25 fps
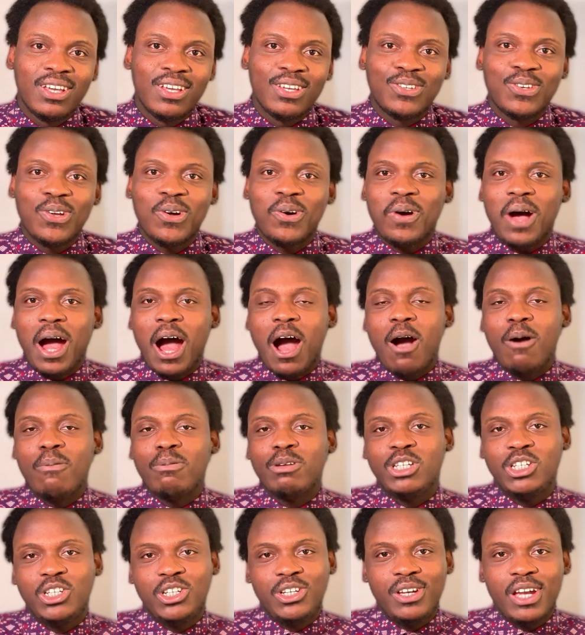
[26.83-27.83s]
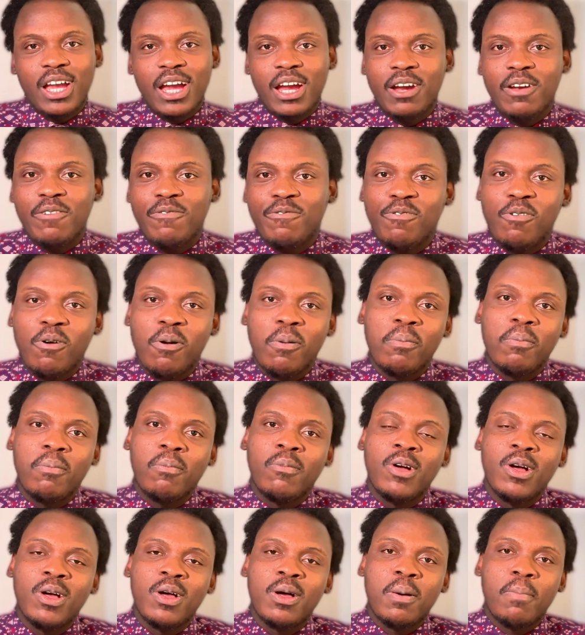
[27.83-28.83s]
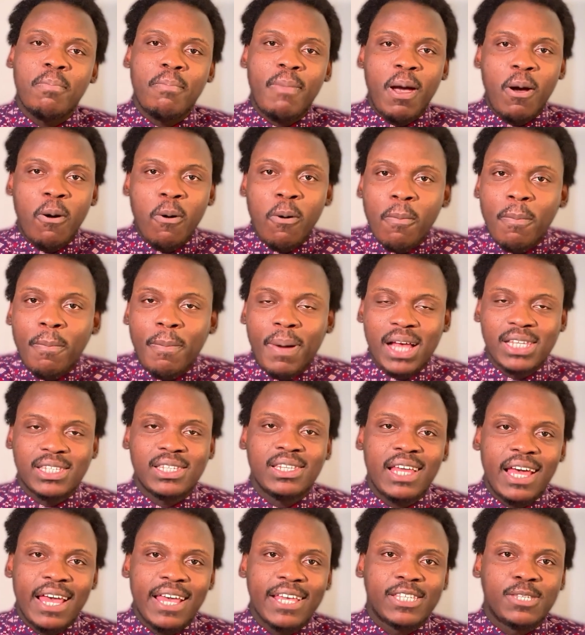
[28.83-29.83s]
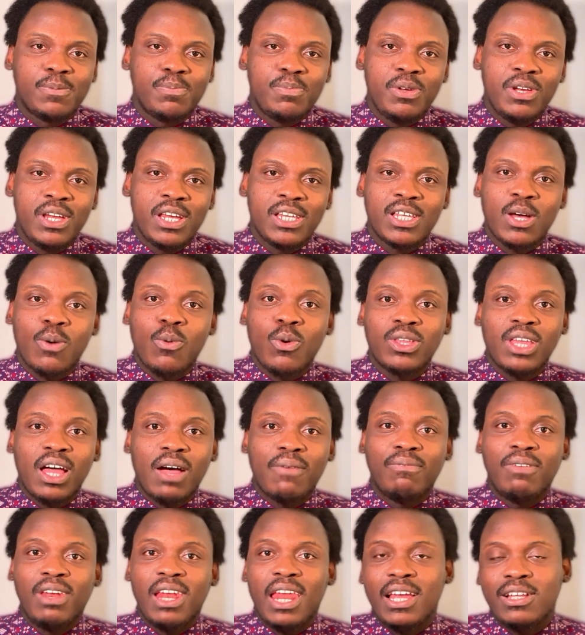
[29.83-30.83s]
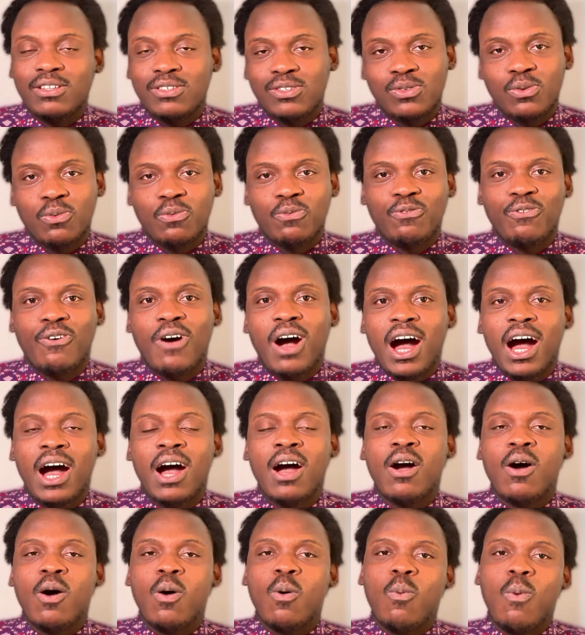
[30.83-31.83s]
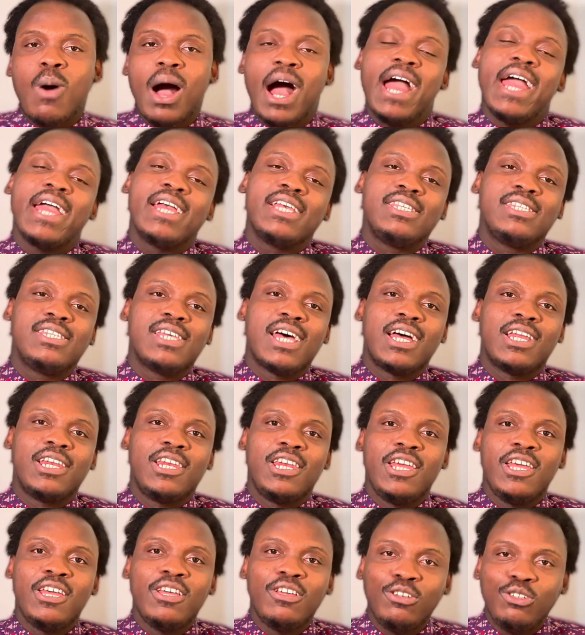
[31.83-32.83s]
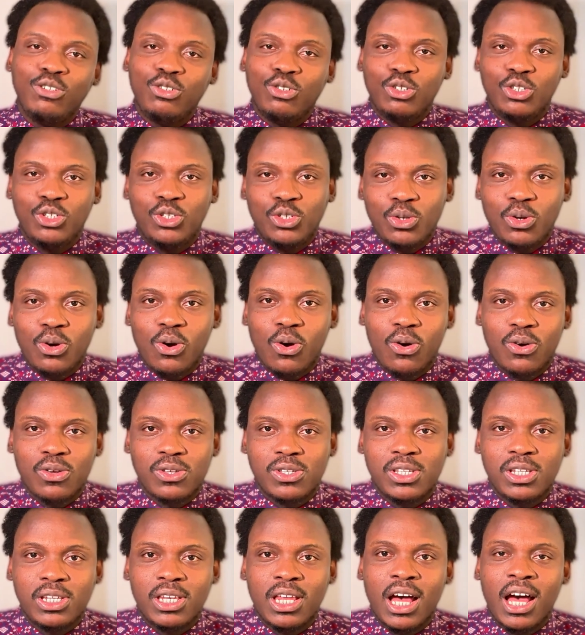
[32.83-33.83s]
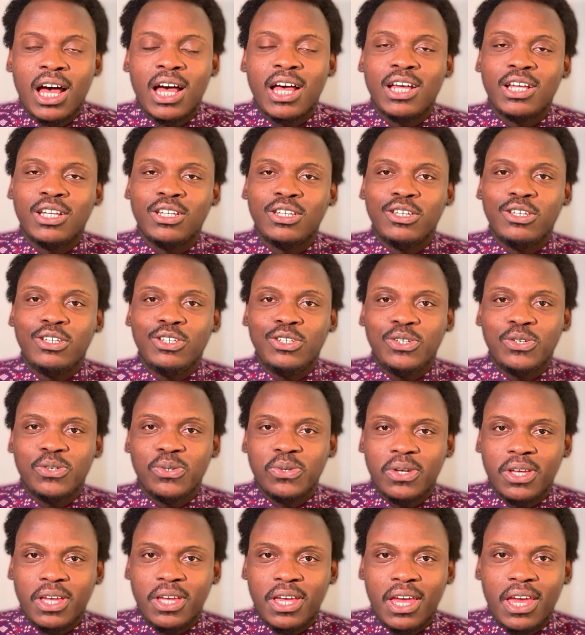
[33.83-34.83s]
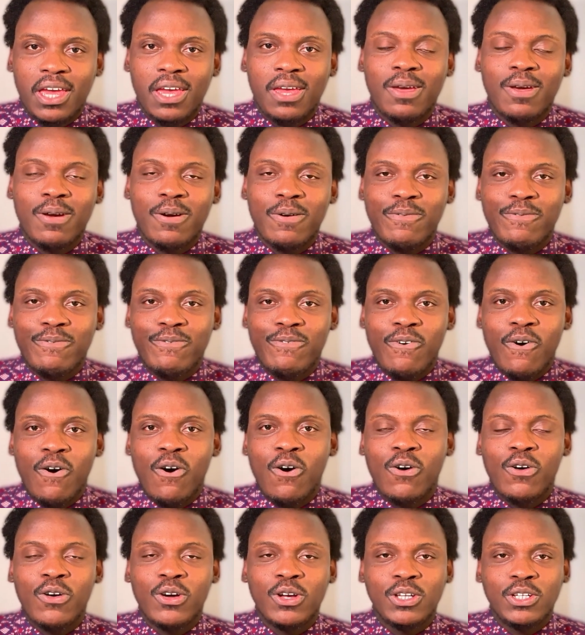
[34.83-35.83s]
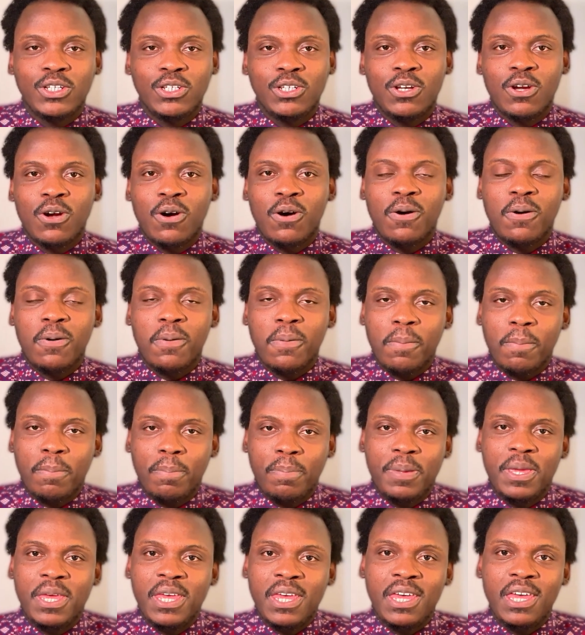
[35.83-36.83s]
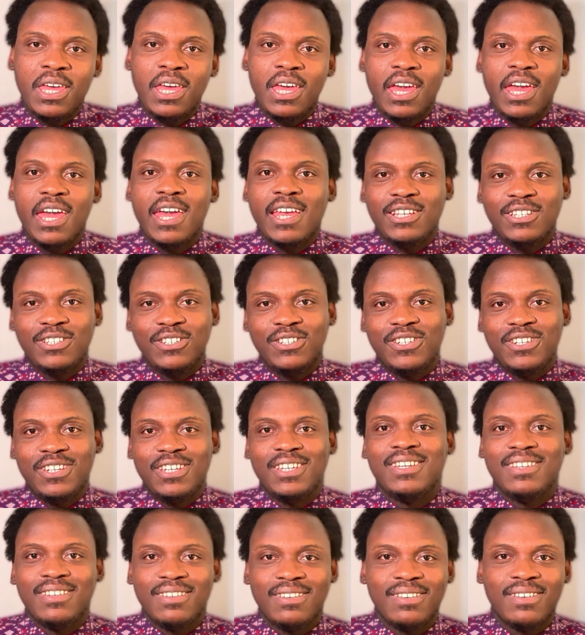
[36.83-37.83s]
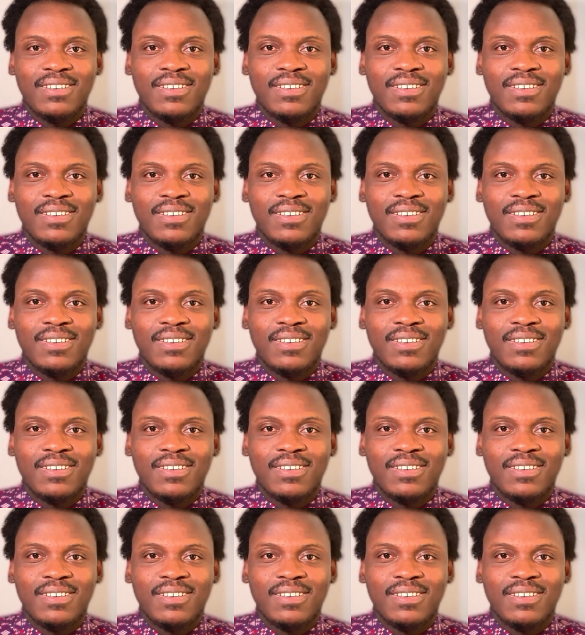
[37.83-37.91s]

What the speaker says: So I'll be sharing from my own personal experience and what I've learned so far, why exactly you should consider the UK for your PhD.